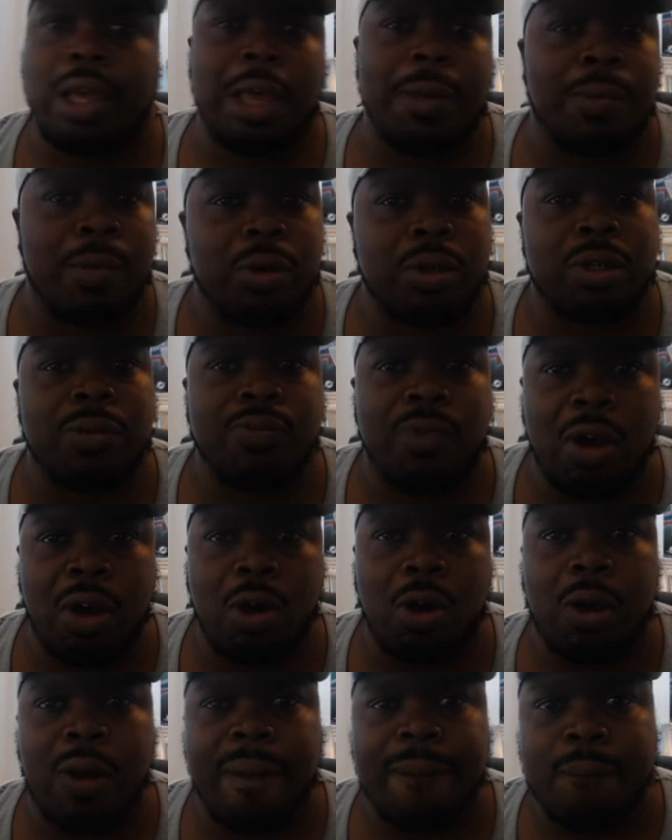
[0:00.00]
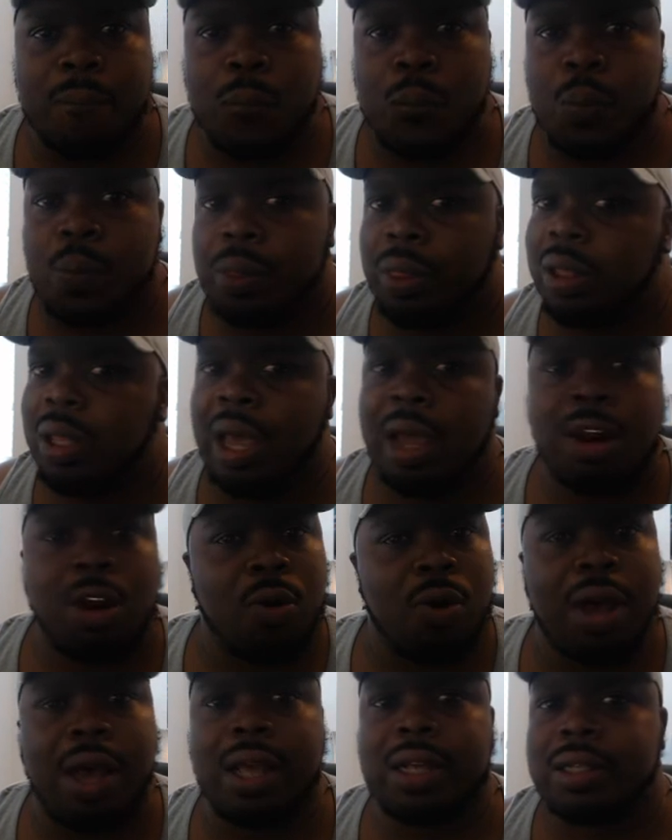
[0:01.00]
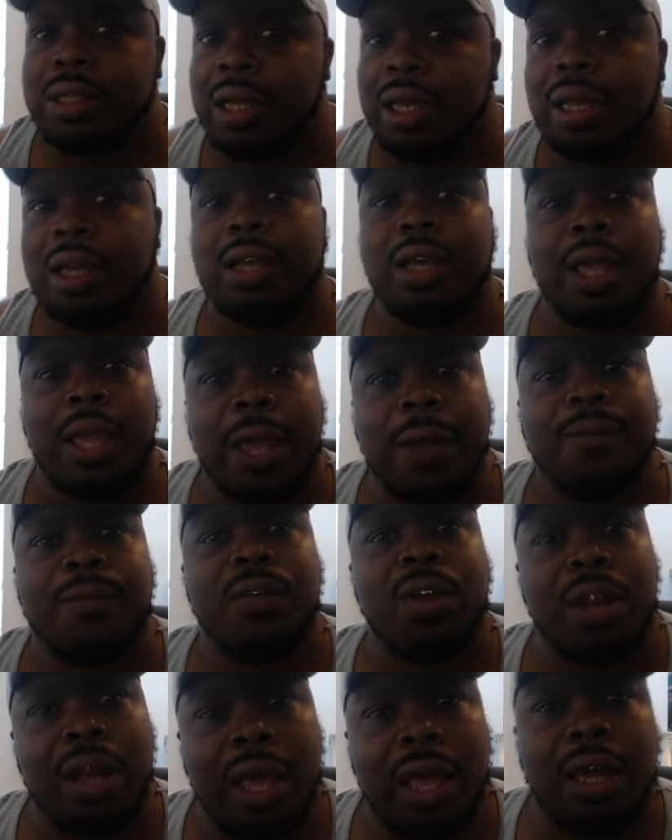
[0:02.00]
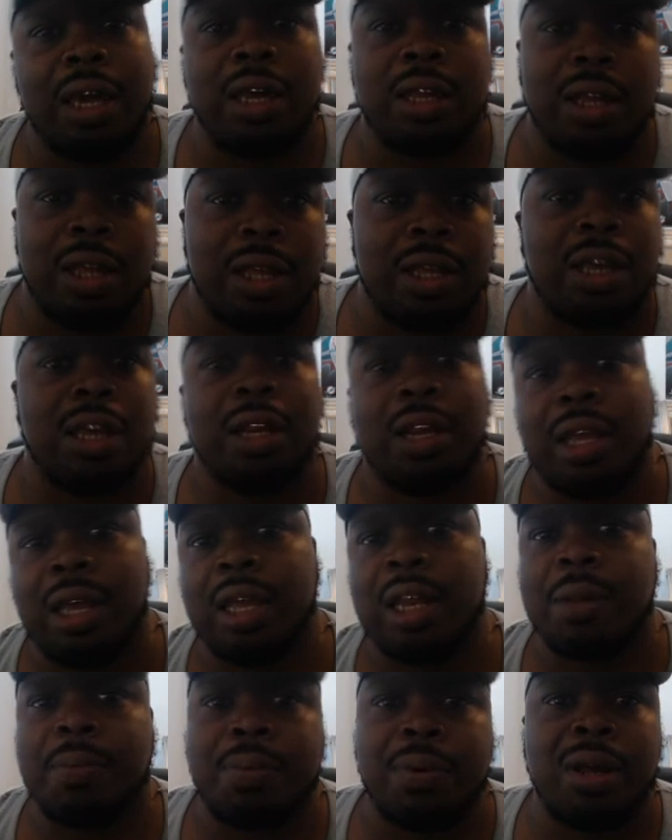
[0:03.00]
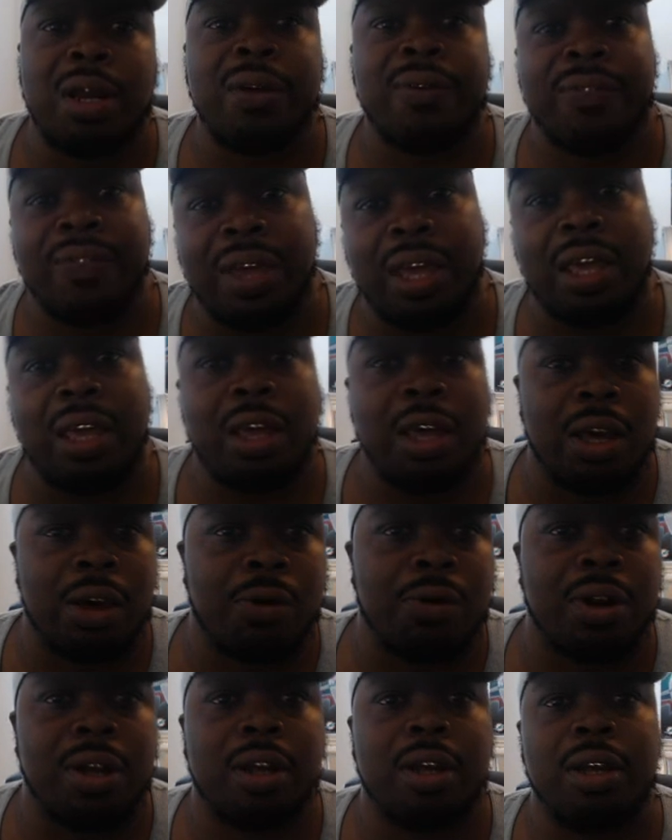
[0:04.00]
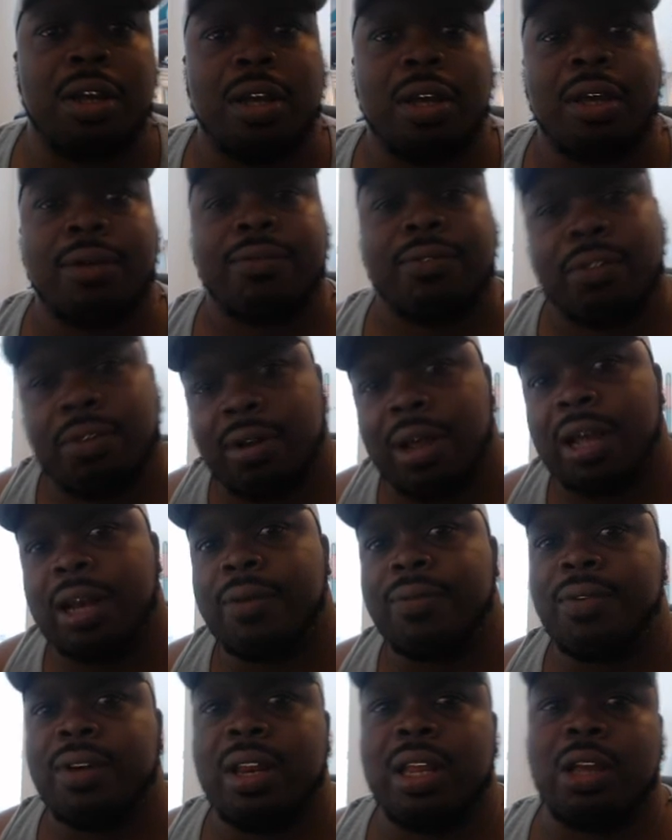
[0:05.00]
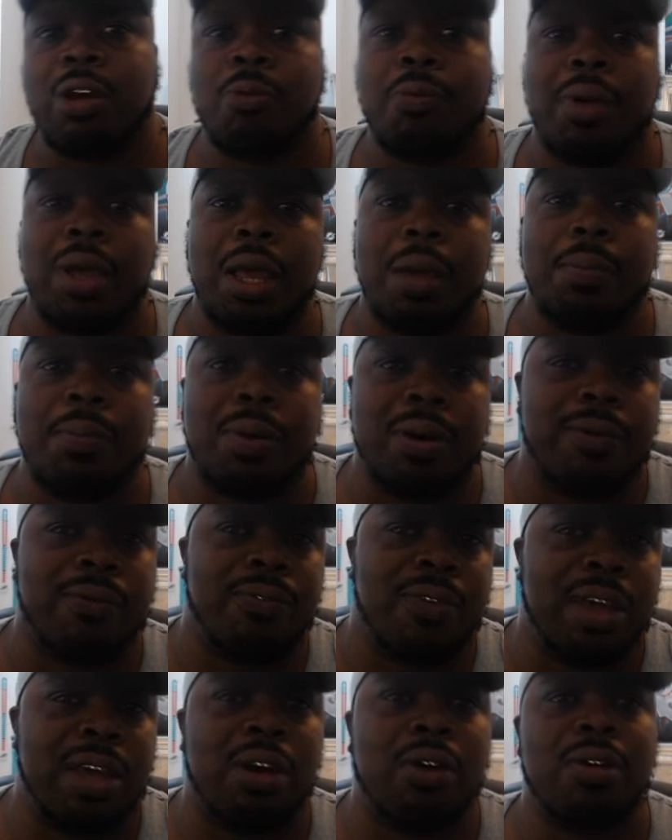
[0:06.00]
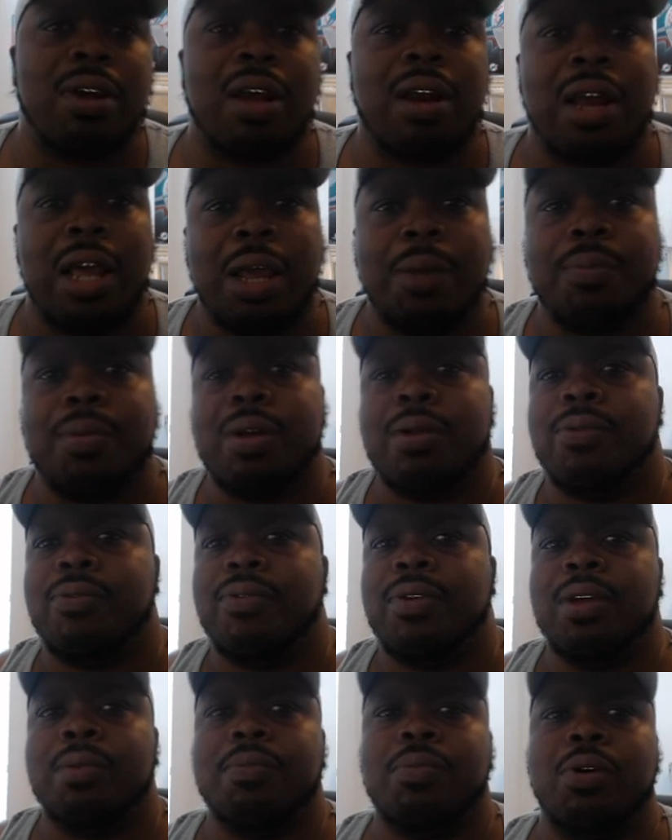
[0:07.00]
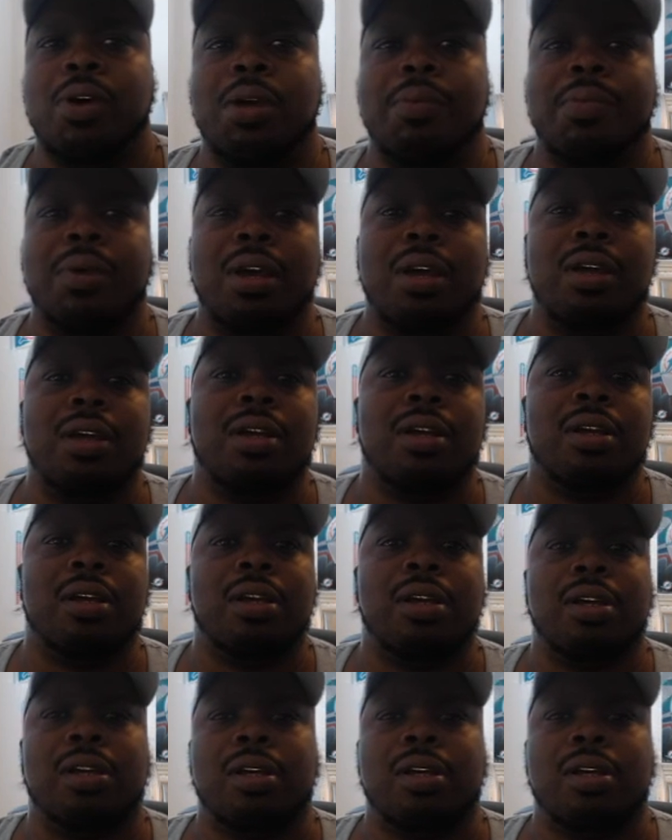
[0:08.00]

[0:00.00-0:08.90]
And most of all, I know how I said, if you like it, then you need to put a thing on it you like the video, man, put a finger on that like button for your boy, man.